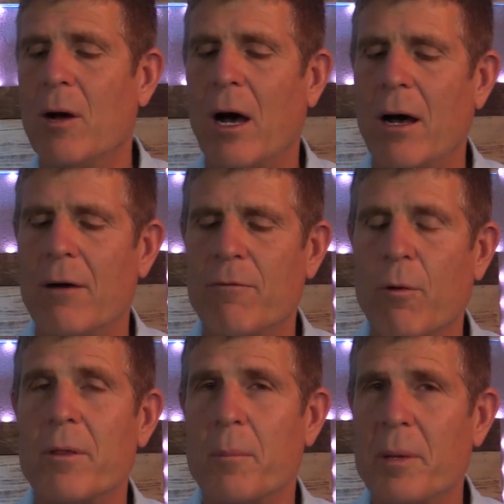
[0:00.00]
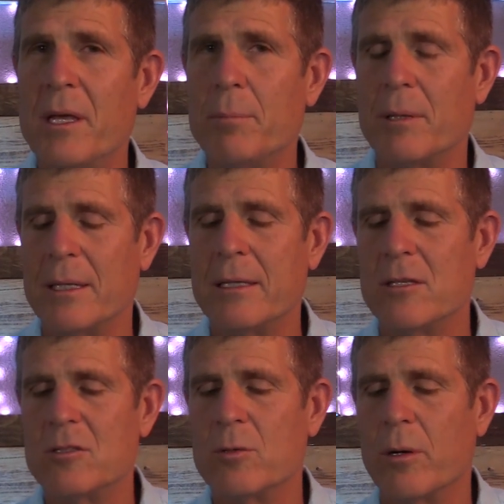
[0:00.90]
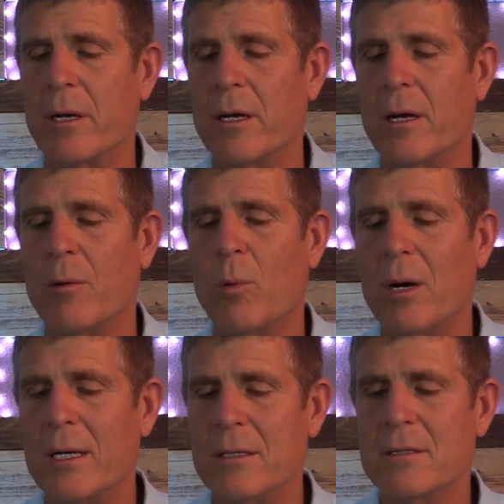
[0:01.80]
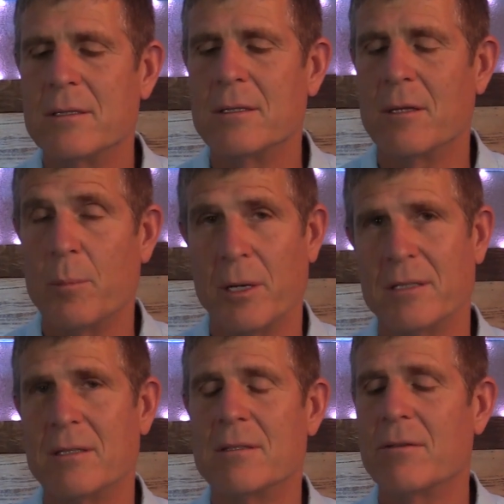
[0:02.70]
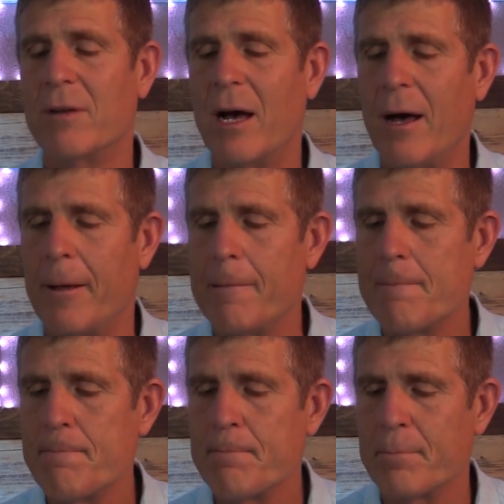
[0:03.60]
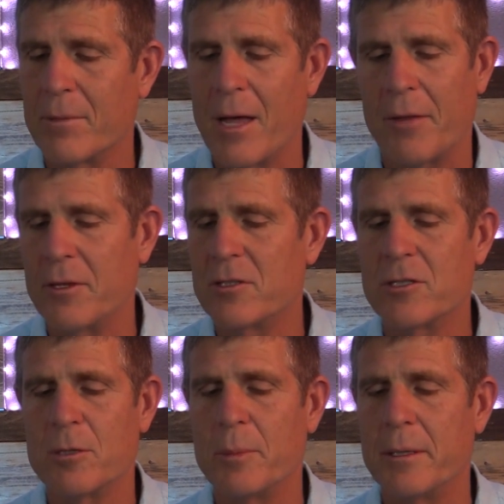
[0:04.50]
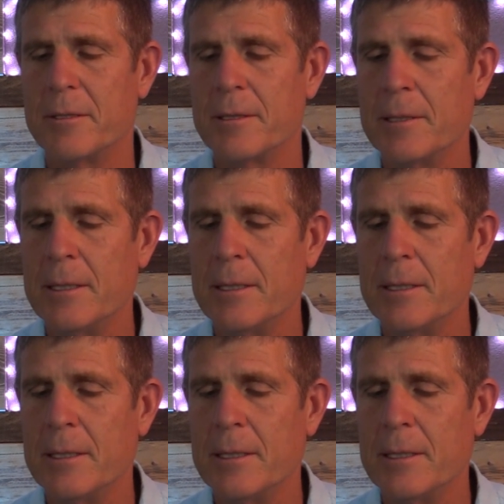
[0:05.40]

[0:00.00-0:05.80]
uh, for the people in this story was the presence of God, not the serpent.